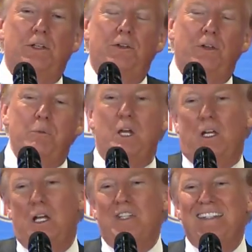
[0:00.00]

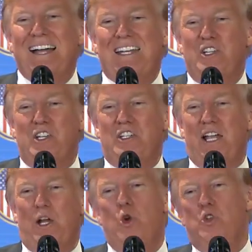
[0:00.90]
subject. It's not just
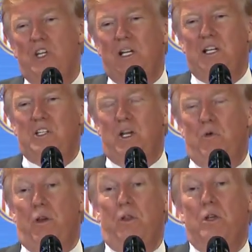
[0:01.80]
like, oh, gee, let's get
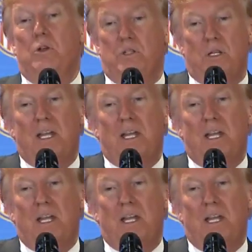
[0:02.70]
rid of the nukes.